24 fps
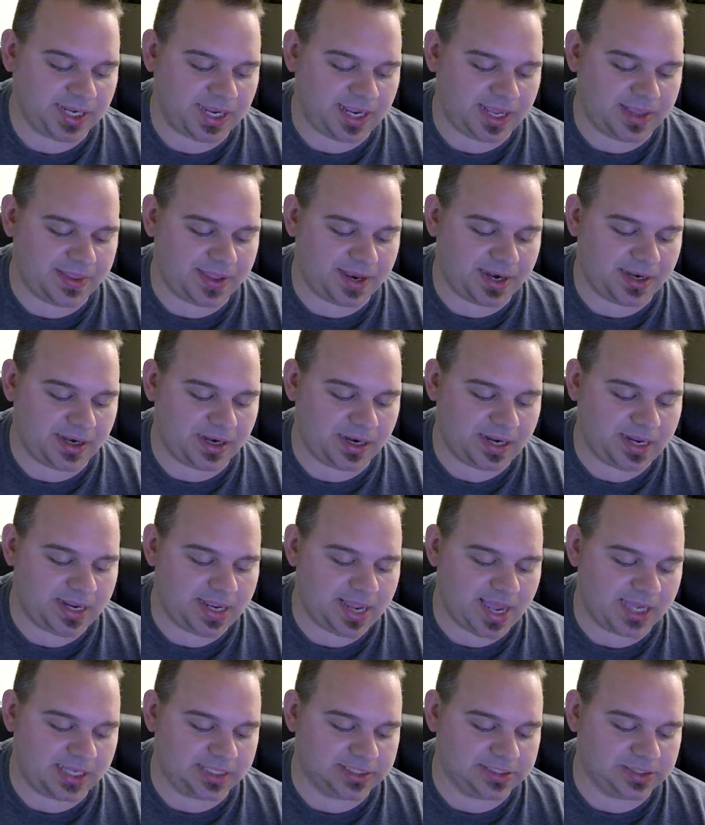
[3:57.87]
And then he
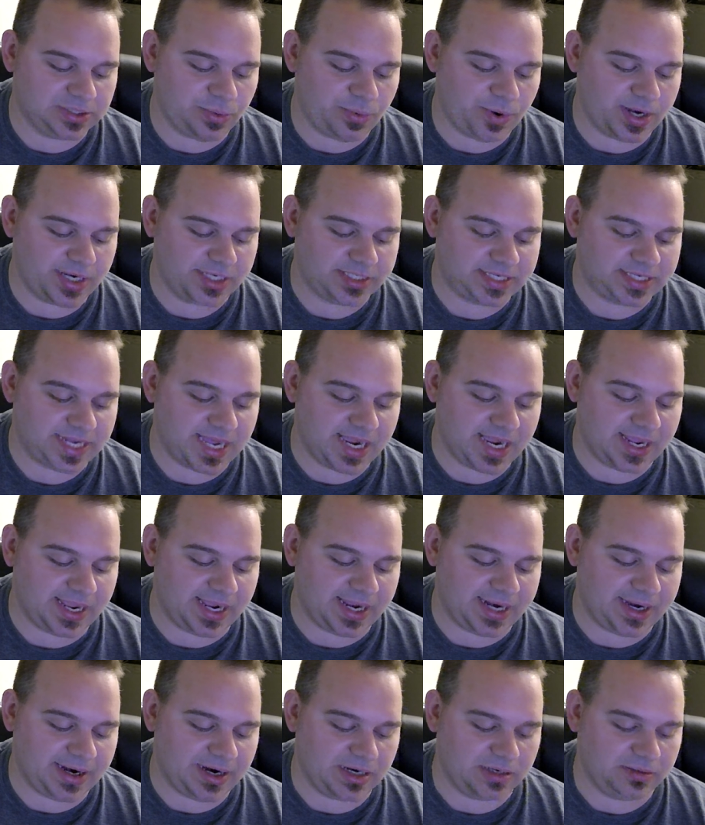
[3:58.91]
has a when attacking
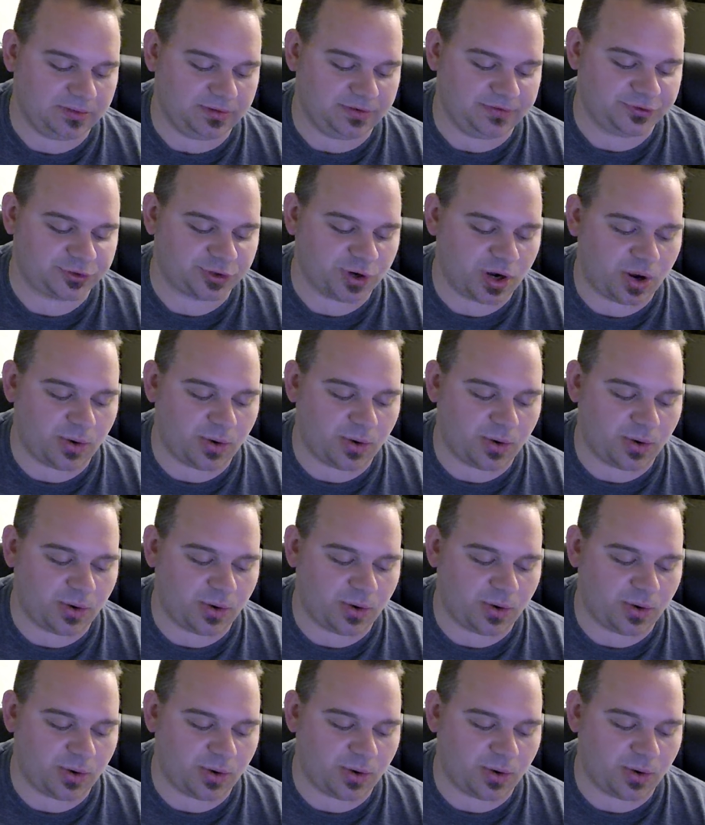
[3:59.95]
inheritable, draw